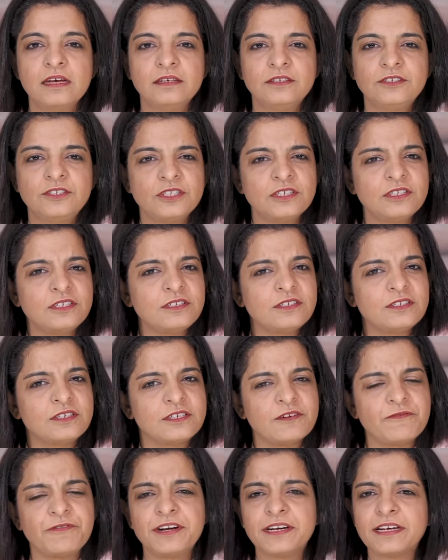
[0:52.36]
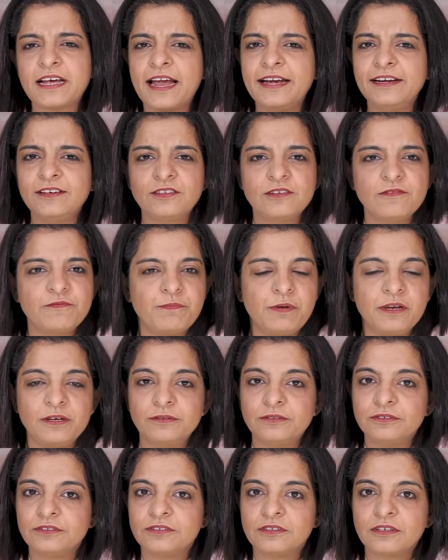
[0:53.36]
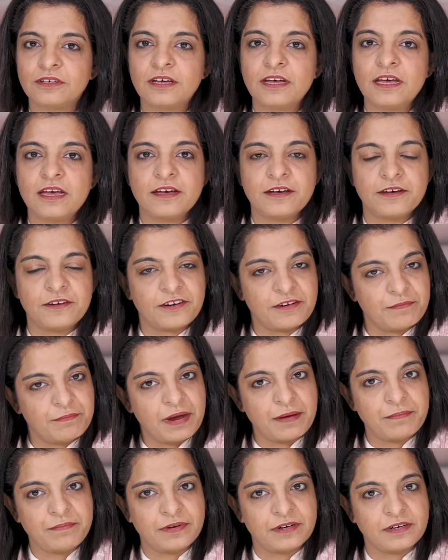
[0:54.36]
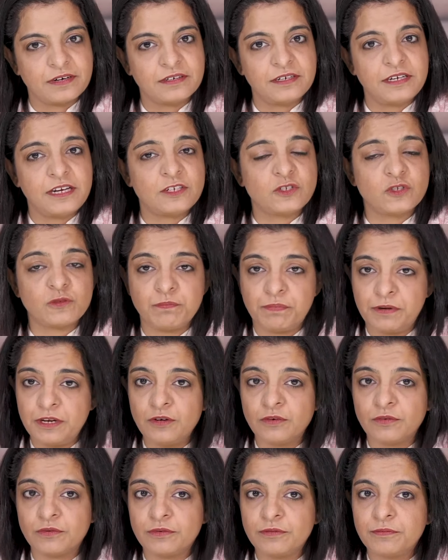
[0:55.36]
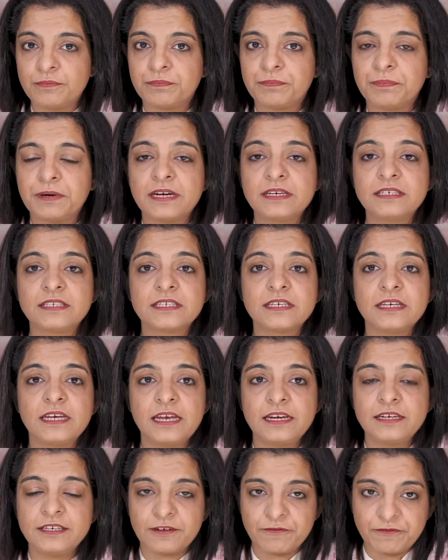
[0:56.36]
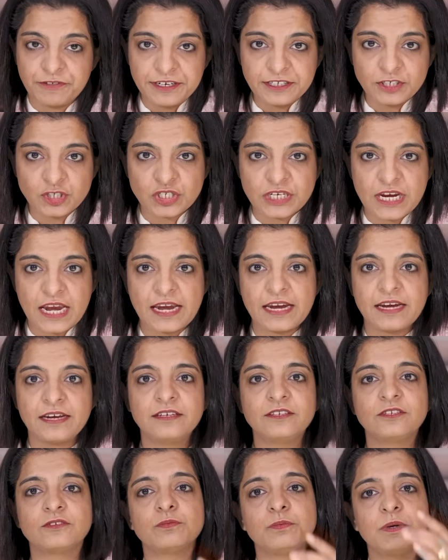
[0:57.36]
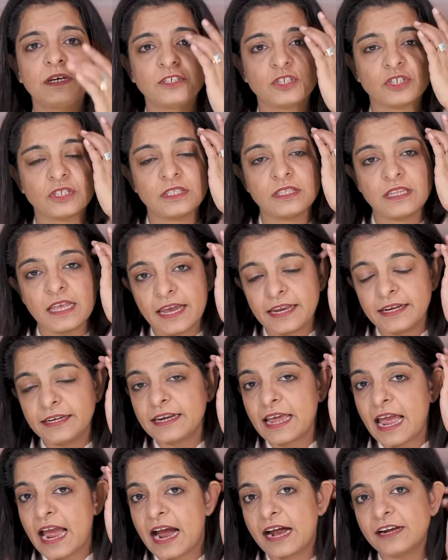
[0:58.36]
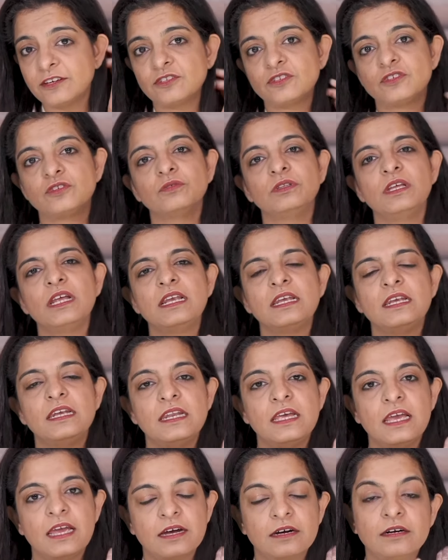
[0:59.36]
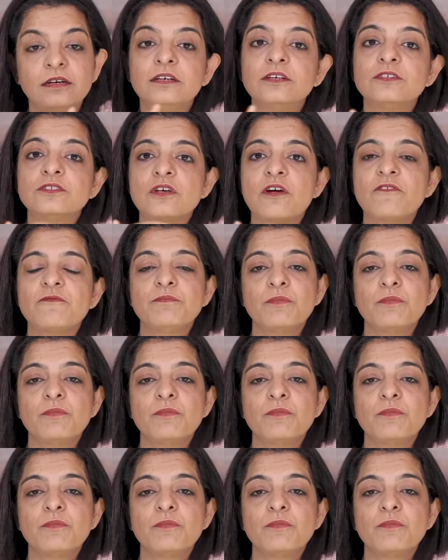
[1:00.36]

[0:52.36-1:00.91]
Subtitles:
just different kinds of blues. Remember, it's blue, but in different shades, which then adds to the layers of